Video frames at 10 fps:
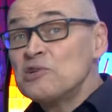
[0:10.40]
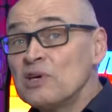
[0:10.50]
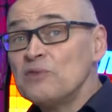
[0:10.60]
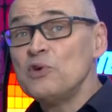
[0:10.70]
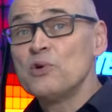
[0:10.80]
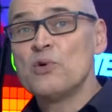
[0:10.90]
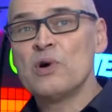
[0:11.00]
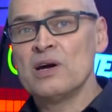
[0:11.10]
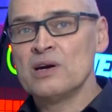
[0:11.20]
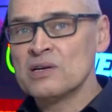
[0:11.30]
to give
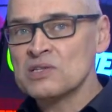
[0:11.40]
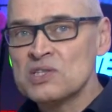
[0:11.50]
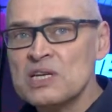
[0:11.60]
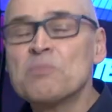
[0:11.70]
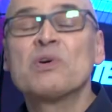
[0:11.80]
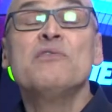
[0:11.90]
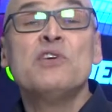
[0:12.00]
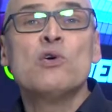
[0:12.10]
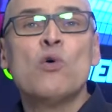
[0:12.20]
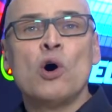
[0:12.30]
you a sneak
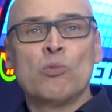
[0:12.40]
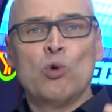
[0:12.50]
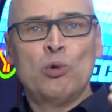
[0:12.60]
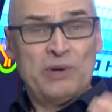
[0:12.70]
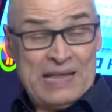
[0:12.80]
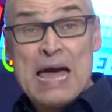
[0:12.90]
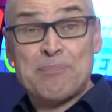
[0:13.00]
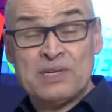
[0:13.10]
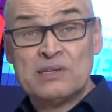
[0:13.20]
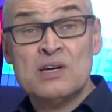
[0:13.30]
preview on what will
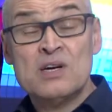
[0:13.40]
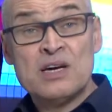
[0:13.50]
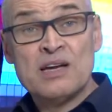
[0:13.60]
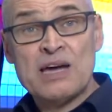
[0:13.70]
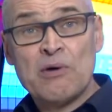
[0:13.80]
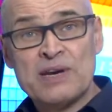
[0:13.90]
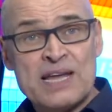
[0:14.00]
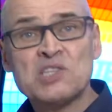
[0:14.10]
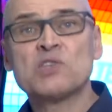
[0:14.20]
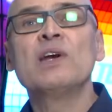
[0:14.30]
happen in our
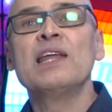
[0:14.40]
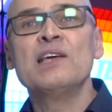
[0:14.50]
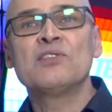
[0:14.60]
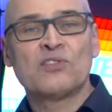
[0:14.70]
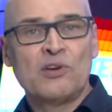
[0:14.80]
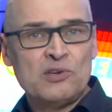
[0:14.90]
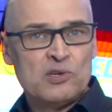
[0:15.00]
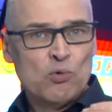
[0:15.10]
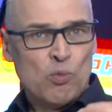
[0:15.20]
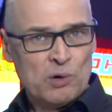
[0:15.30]
next release,
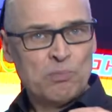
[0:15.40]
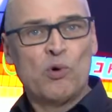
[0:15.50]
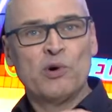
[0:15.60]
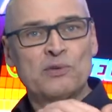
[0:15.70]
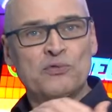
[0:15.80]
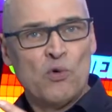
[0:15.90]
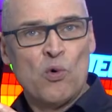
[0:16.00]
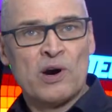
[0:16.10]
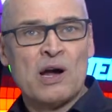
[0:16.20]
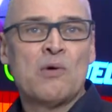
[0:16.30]
SONICUE
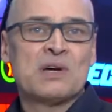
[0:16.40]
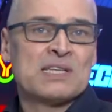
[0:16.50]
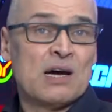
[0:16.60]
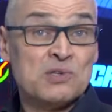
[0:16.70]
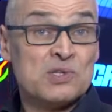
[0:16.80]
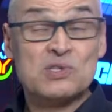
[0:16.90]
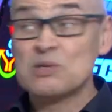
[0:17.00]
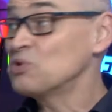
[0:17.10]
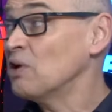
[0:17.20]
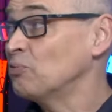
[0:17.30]
1.4, our sound
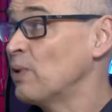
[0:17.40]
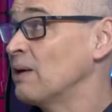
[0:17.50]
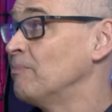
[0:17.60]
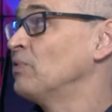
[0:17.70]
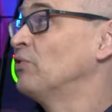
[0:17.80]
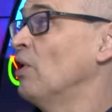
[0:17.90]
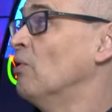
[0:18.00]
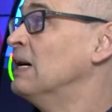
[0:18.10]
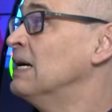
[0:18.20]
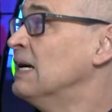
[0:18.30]
system software.
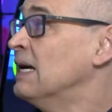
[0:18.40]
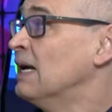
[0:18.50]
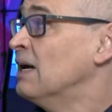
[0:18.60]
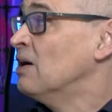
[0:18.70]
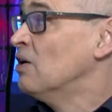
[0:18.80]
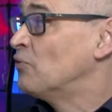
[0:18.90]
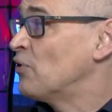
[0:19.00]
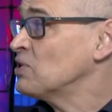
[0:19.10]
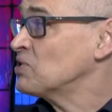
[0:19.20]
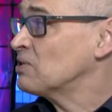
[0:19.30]
So,
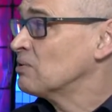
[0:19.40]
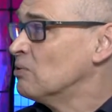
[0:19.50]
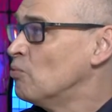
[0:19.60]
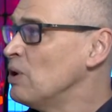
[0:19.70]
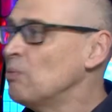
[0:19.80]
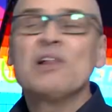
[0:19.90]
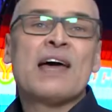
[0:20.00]
first, we will